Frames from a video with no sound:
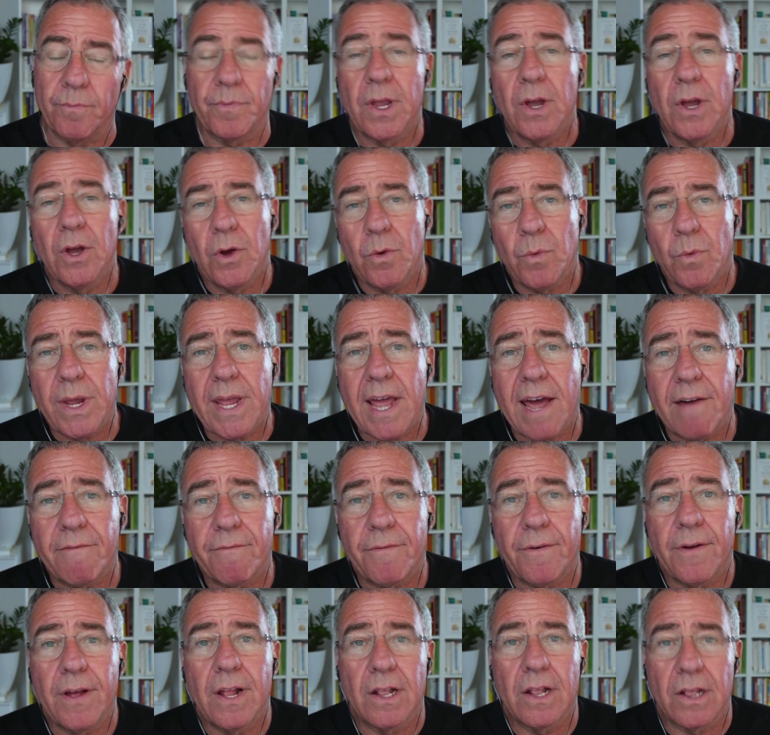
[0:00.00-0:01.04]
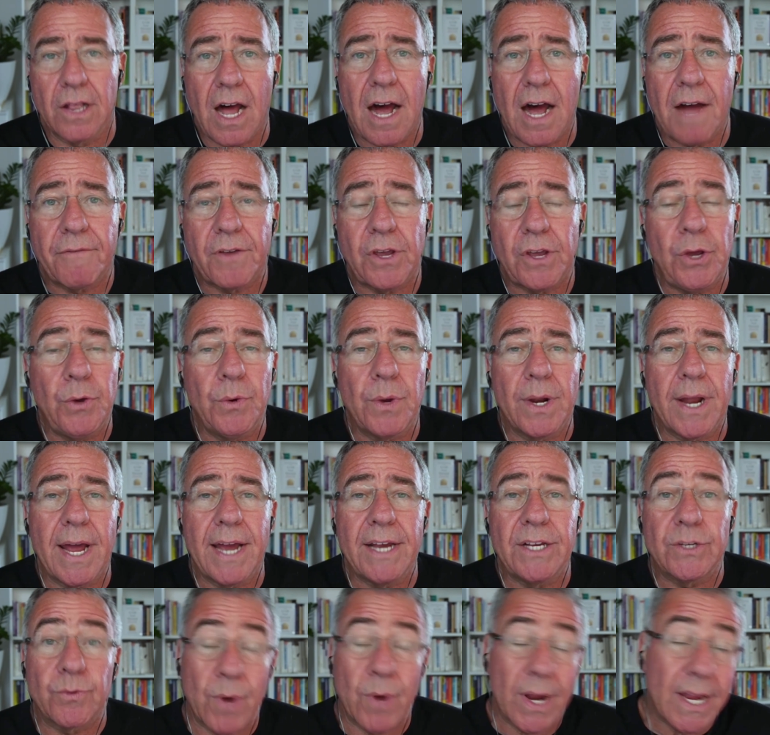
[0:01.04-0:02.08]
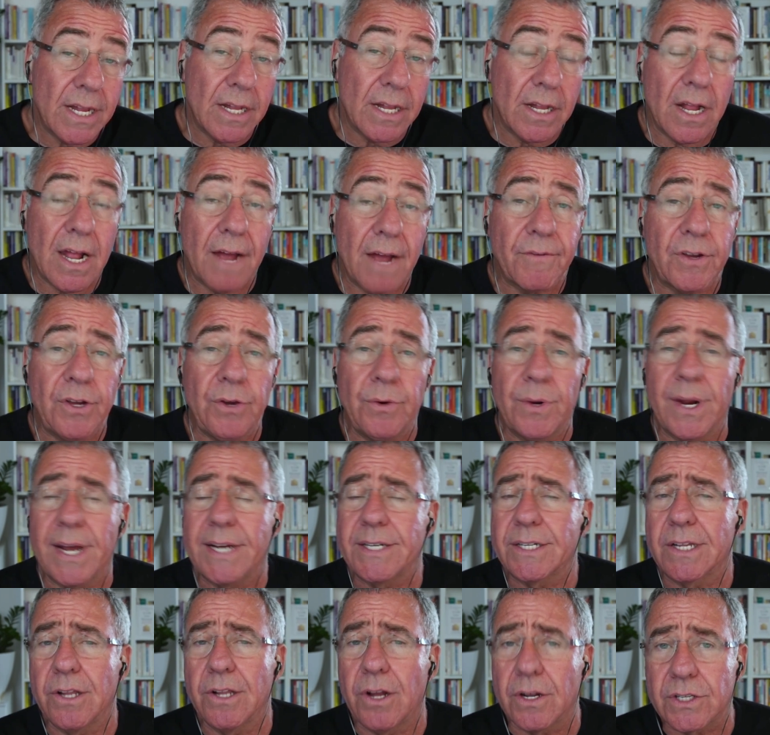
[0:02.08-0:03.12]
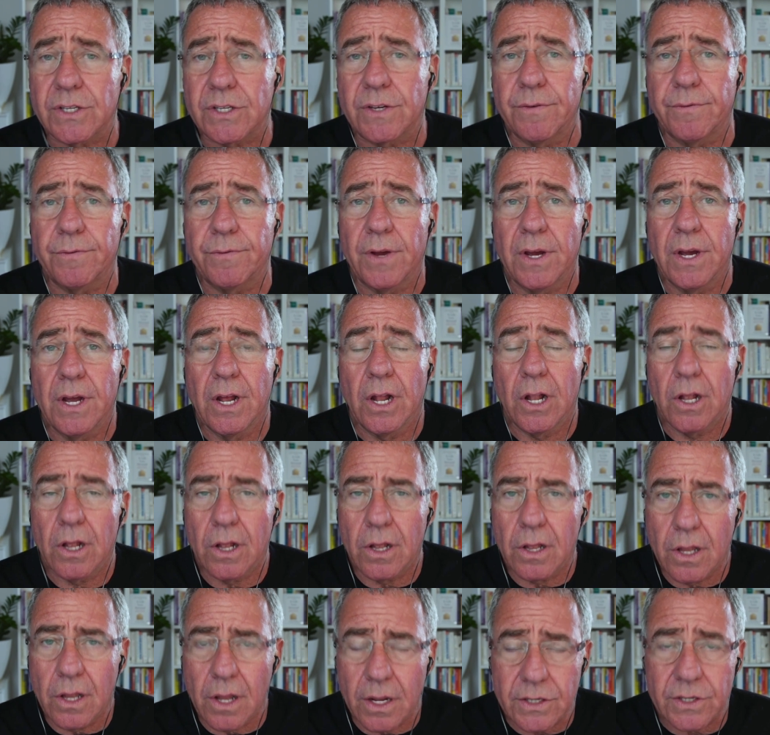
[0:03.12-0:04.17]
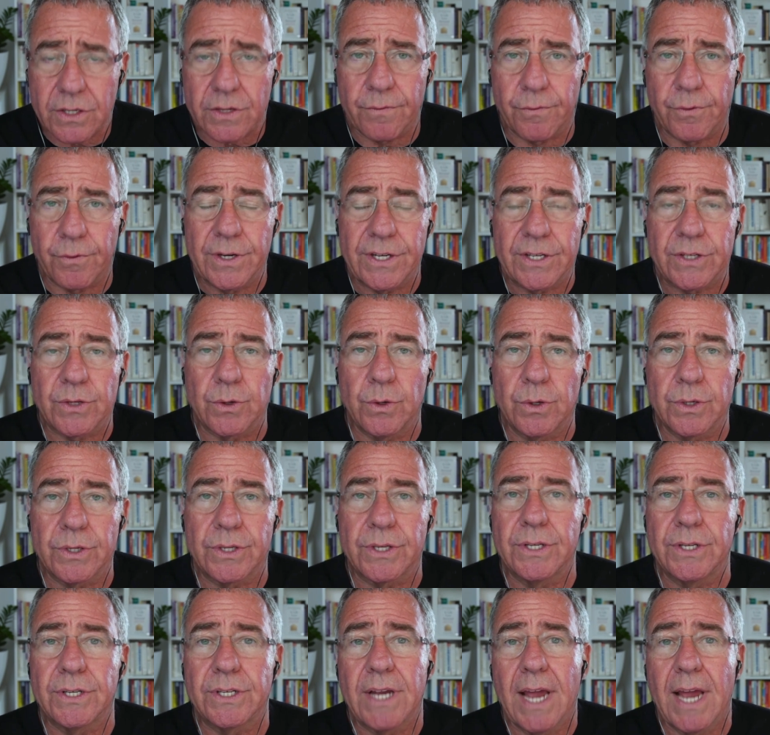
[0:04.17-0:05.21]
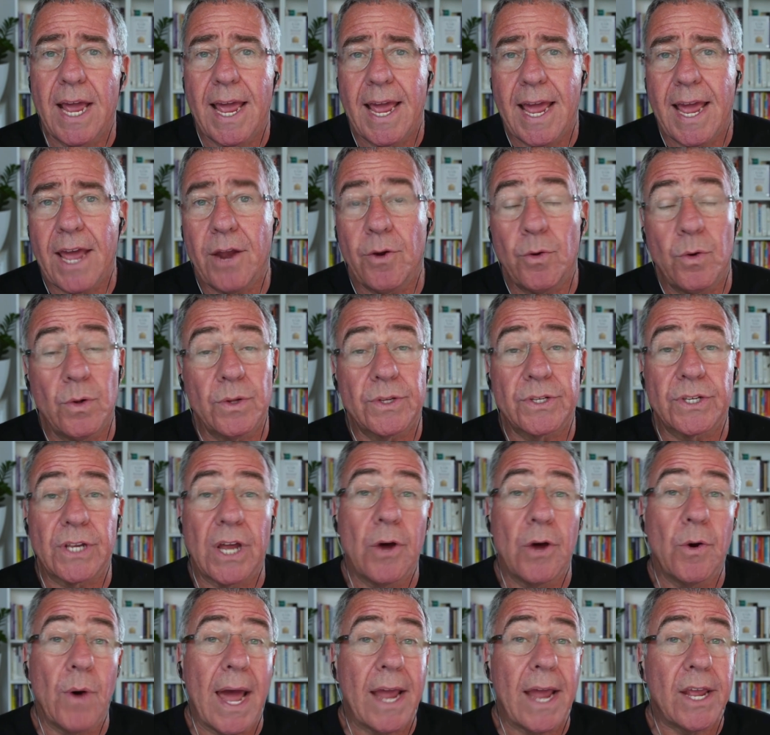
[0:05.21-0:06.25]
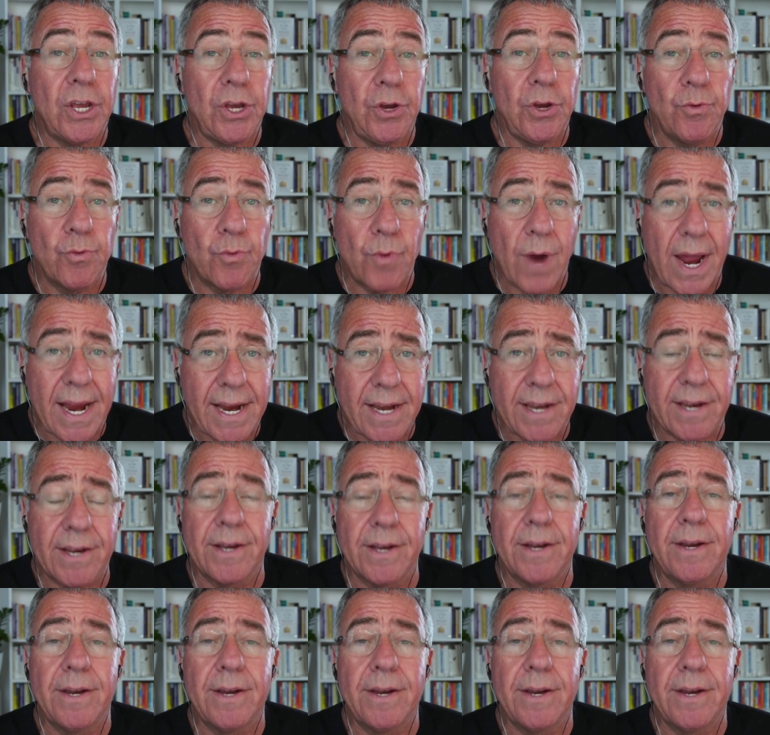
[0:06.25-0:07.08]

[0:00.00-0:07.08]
We have live Q&As, regular live Q&As, lots of resources, and also a curated